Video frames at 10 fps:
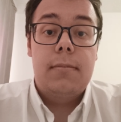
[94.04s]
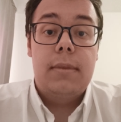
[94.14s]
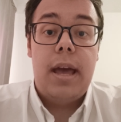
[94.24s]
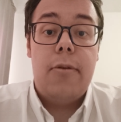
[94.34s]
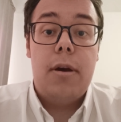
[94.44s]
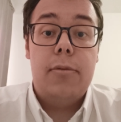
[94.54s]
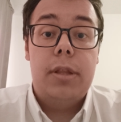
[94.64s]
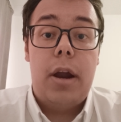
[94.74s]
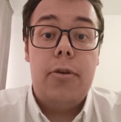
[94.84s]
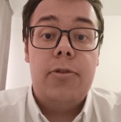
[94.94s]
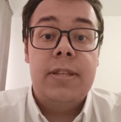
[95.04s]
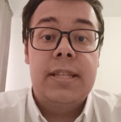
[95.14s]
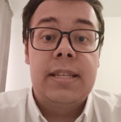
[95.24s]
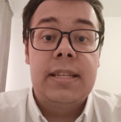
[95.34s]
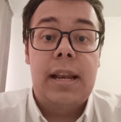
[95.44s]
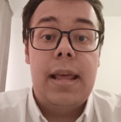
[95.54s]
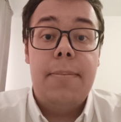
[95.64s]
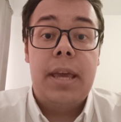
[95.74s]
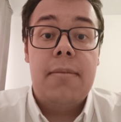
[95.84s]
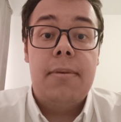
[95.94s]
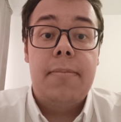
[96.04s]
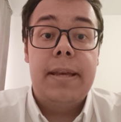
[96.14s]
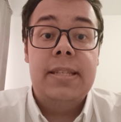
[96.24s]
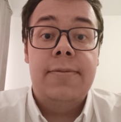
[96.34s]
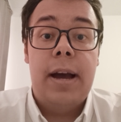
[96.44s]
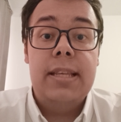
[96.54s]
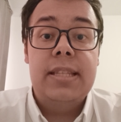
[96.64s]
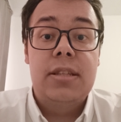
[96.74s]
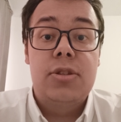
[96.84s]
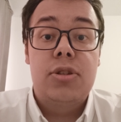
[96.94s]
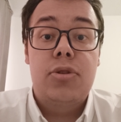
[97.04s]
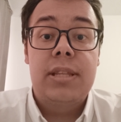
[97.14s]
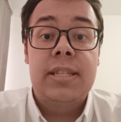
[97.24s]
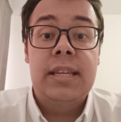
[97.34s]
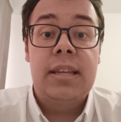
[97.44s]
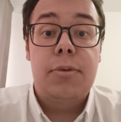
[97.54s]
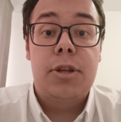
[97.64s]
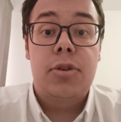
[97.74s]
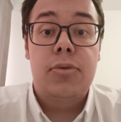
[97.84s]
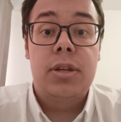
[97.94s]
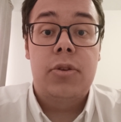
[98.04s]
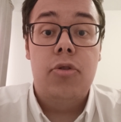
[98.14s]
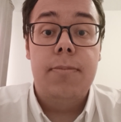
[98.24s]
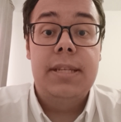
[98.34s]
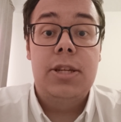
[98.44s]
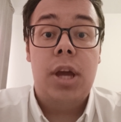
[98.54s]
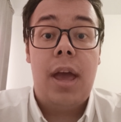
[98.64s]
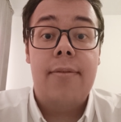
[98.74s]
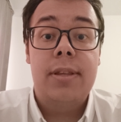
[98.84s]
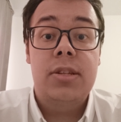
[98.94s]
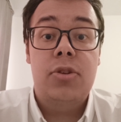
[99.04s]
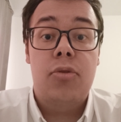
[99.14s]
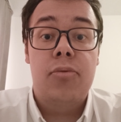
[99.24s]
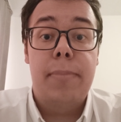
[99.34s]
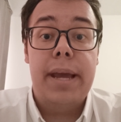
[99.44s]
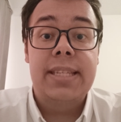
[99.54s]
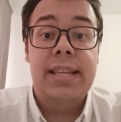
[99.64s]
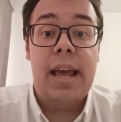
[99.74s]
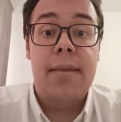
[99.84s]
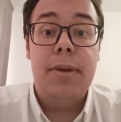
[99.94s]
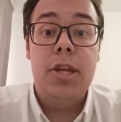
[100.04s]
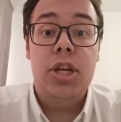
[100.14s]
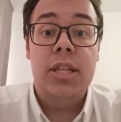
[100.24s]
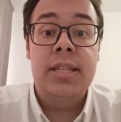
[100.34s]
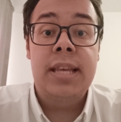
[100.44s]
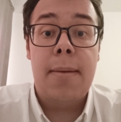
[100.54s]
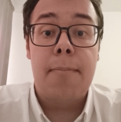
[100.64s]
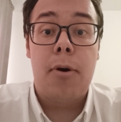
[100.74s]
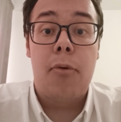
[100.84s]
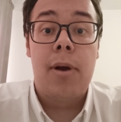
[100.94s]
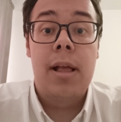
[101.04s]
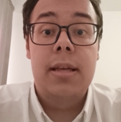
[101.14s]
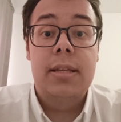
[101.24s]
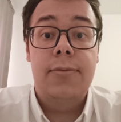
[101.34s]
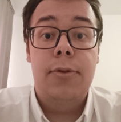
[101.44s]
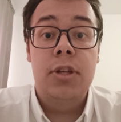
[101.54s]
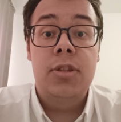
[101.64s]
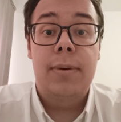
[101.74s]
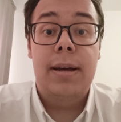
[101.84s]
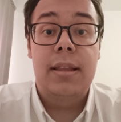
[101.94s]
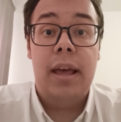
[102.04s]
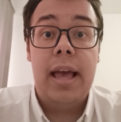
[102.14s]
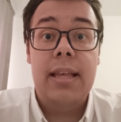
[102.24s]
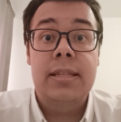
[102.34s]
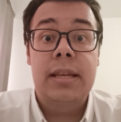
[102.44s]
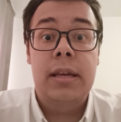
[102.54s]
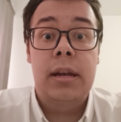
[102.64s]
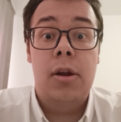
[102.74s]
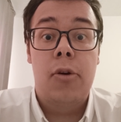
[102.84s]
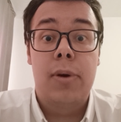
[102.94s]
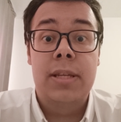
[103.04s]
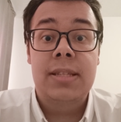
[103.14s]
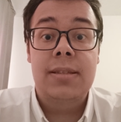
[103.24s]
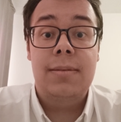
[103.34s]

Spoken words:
Now, I would argue that this clip can be best divided into three distinct prosodic groups, each having their own baseline pitch and sample. The first one has the lowest